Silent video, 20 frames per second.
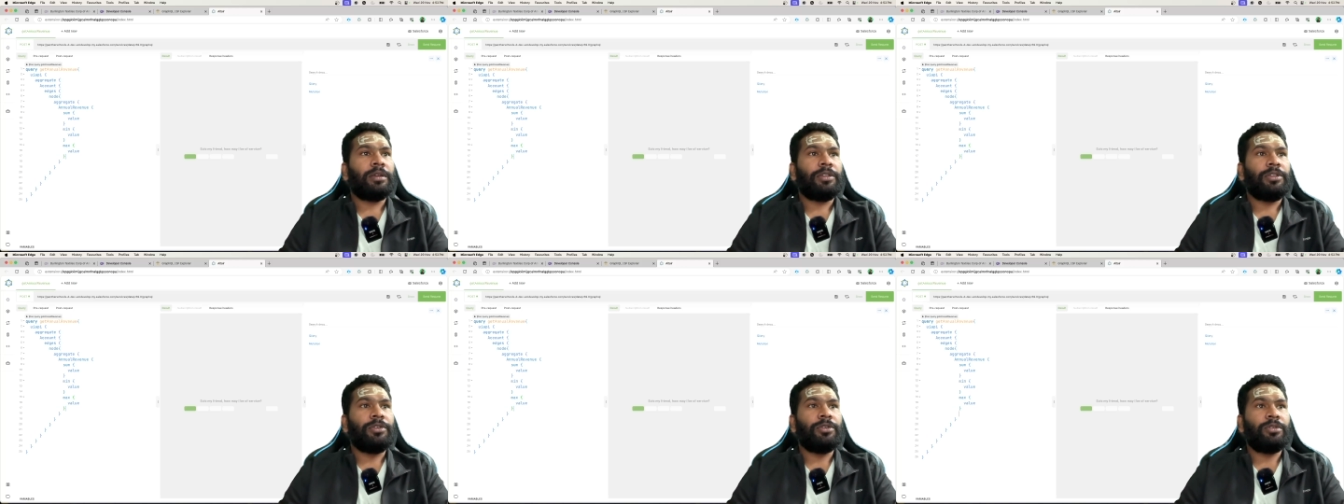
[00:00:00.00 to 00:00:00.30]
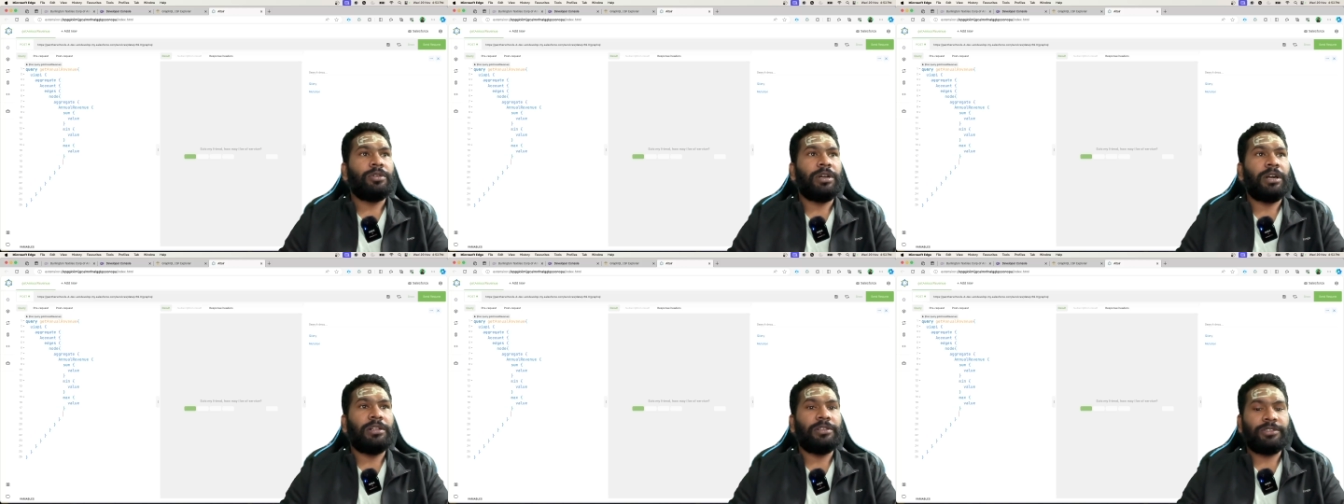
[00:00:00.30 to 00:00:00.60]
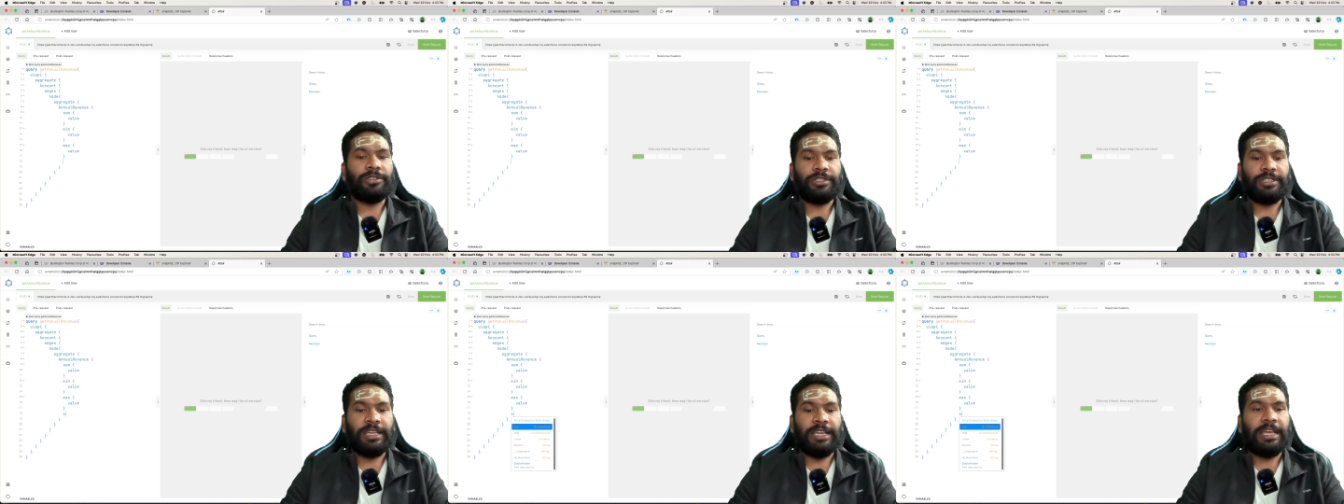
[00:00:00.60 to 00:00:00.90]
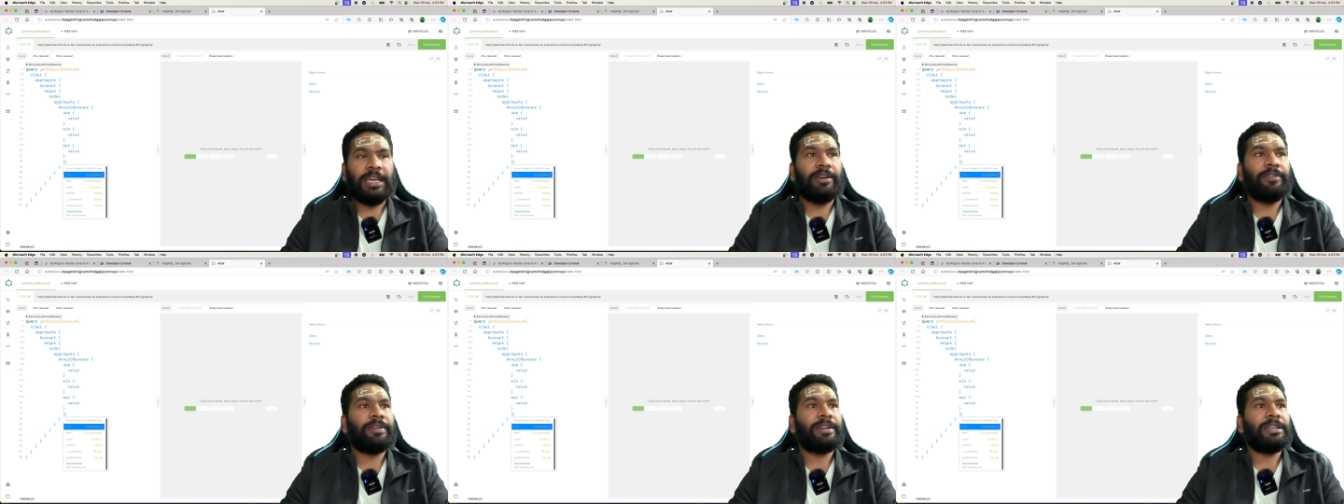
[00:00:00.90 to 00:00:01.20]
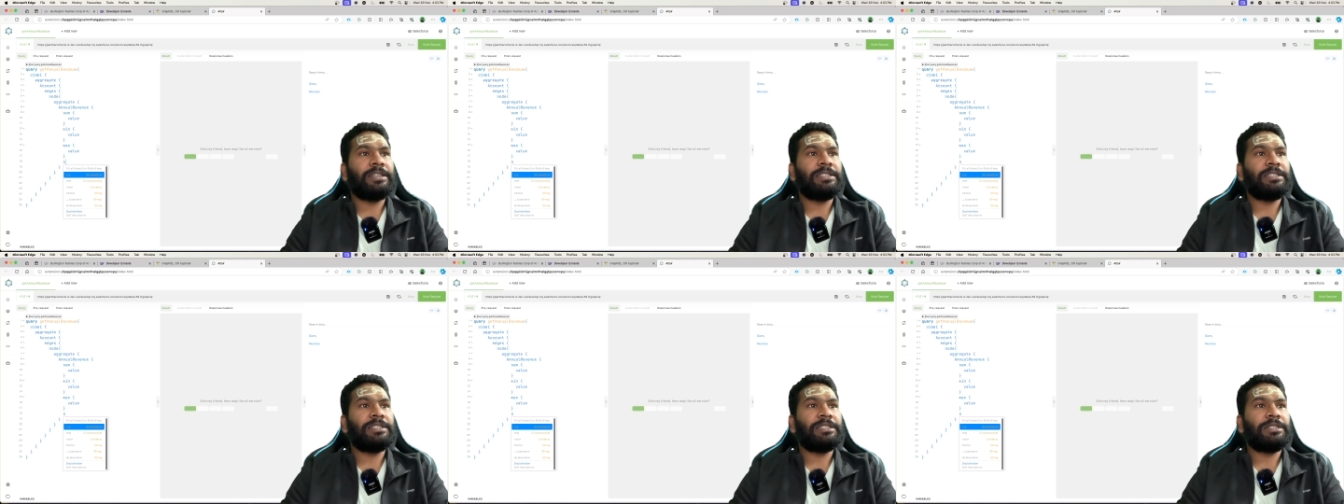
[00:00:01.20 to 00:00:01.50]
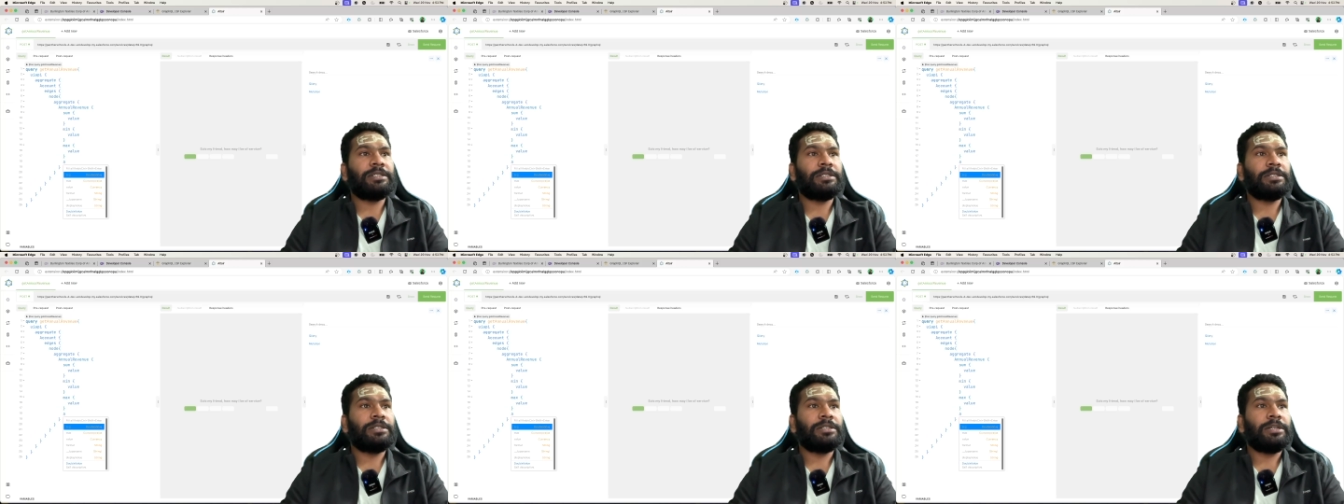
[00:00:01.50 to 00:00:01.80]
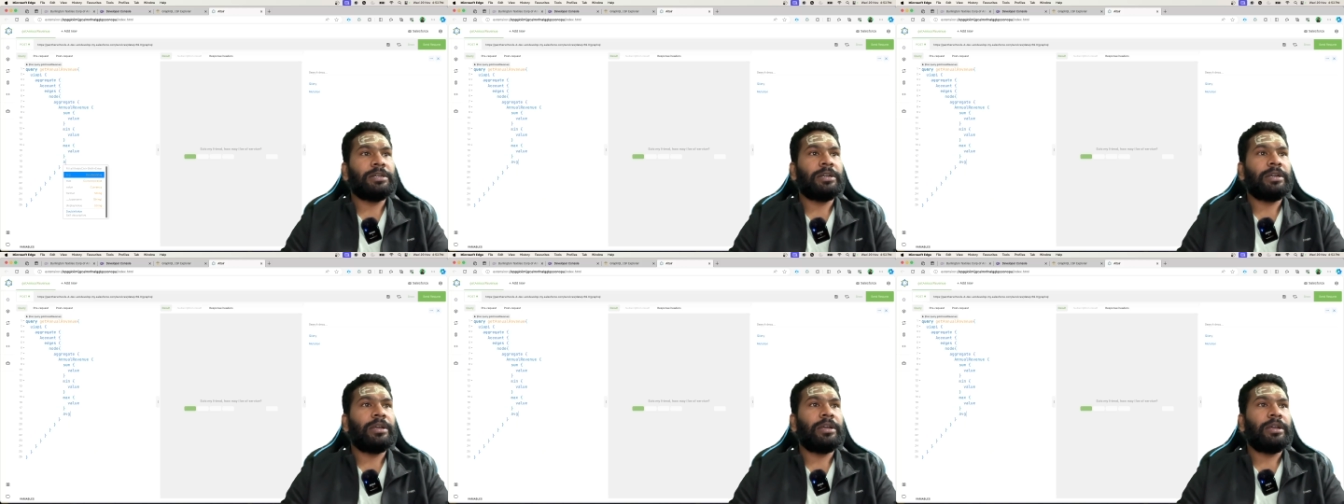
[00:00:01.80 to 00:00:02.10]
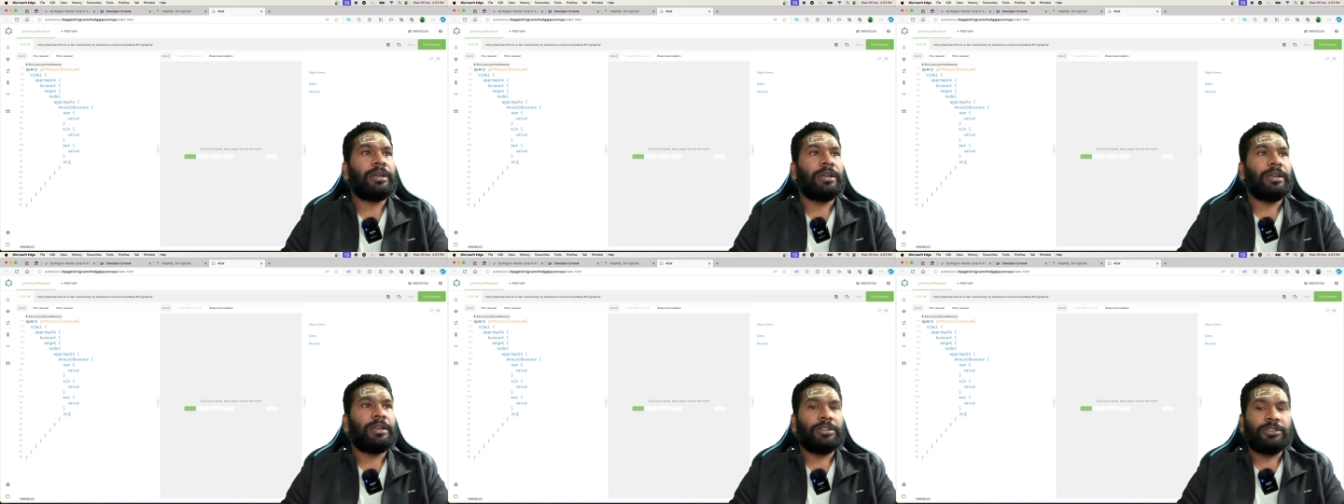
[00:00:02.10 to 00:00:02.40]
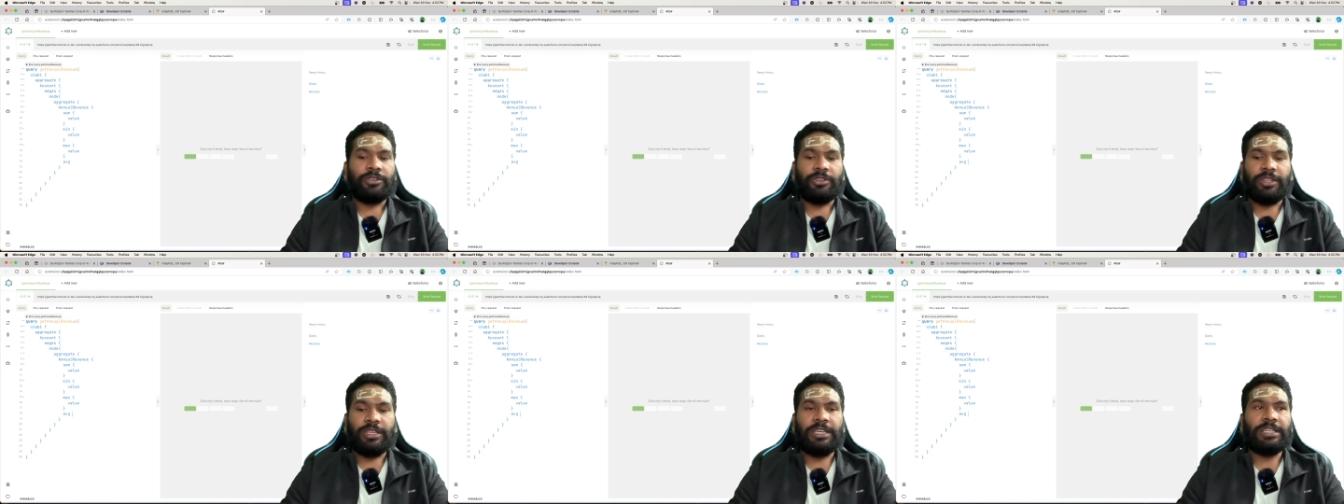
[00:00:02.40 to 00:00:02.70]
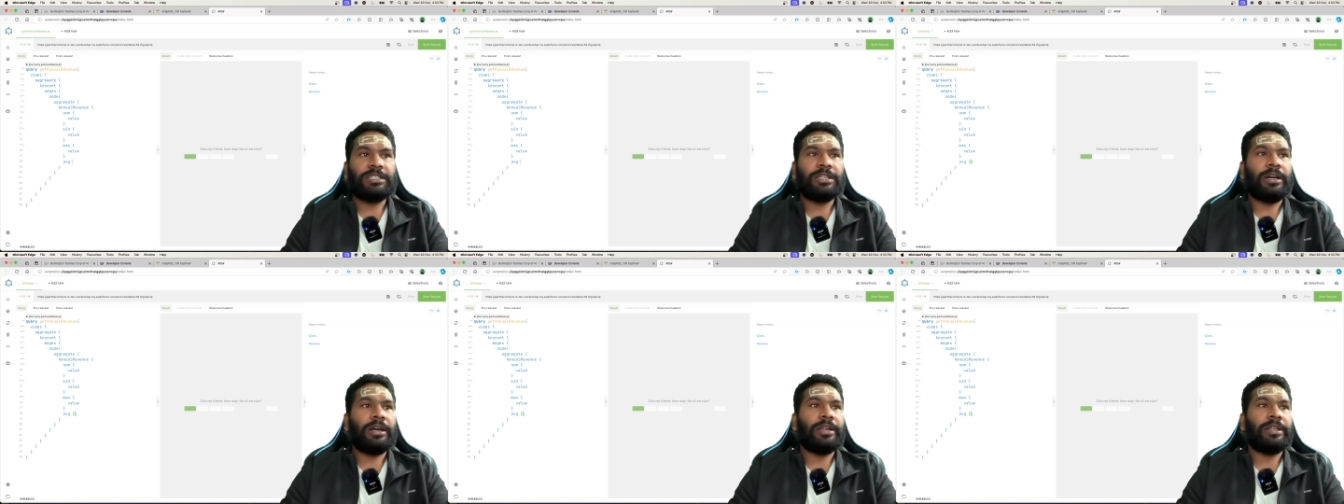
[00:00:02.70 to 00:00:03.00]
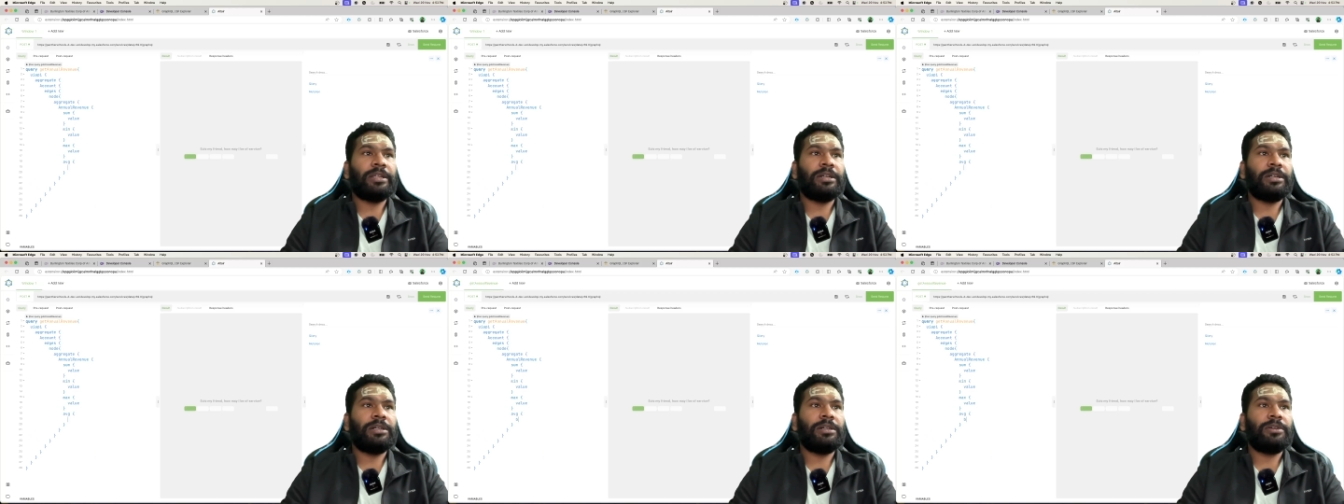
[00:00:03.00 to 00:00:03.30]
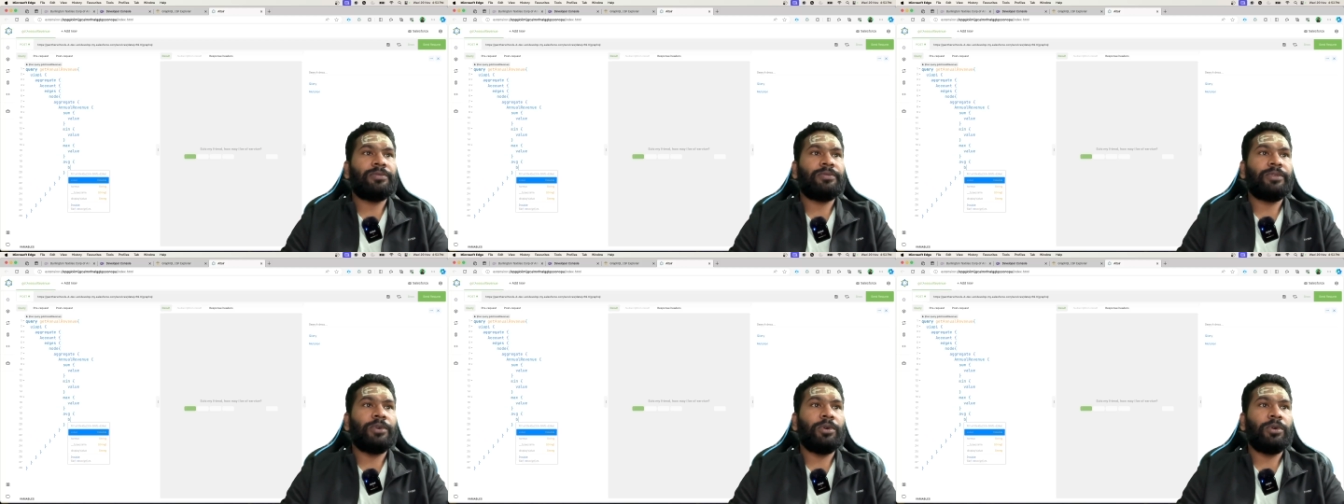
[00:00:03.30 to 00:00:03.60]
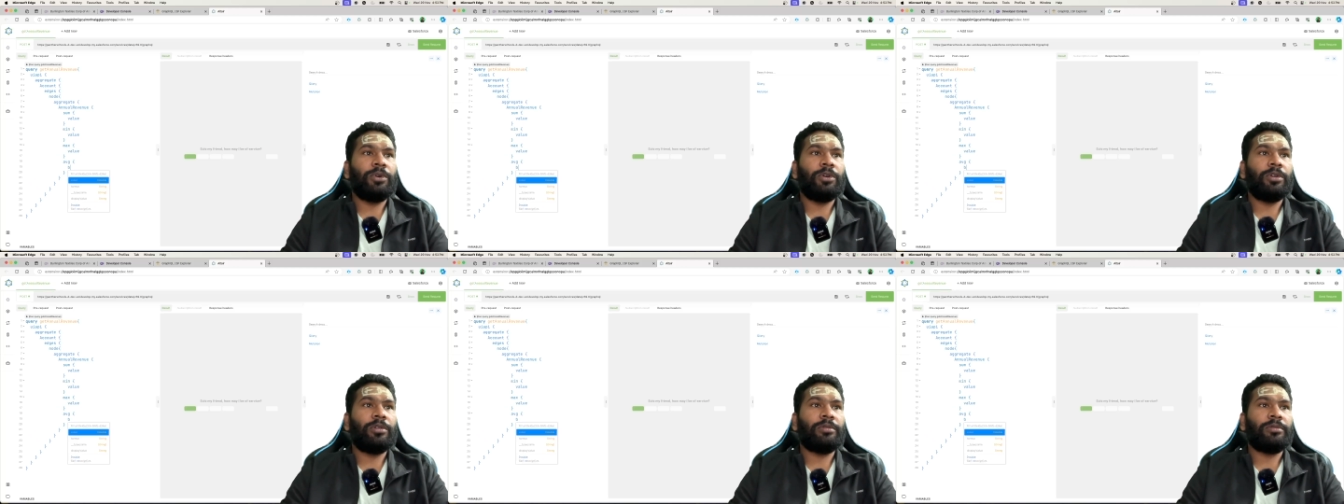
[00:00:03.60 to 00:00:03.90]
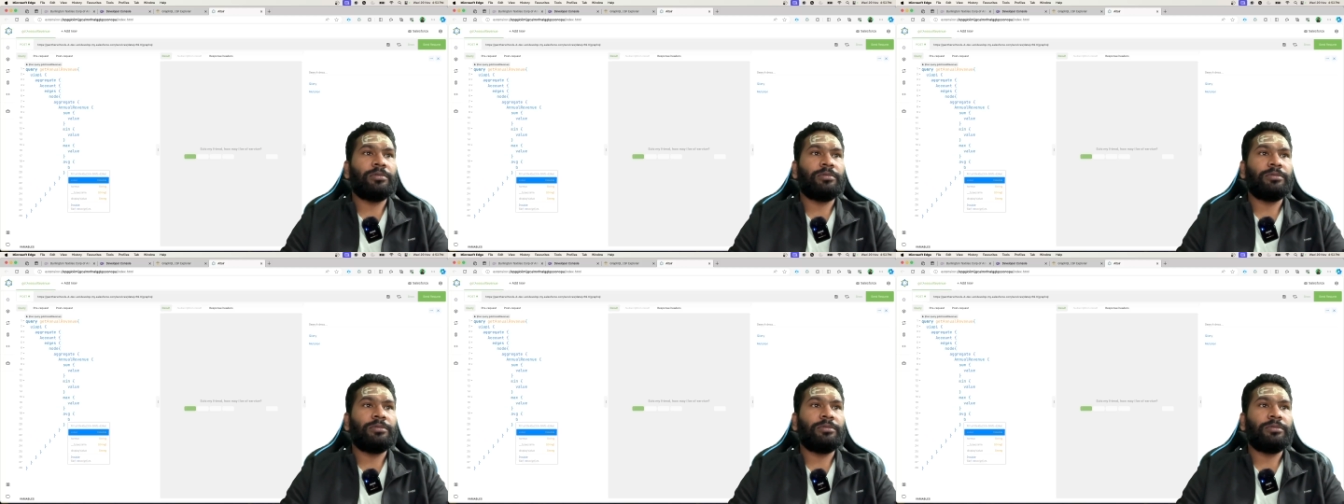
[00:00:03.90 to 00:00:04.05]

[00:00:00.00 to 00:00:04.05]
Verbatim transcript: you could also say average so these are the four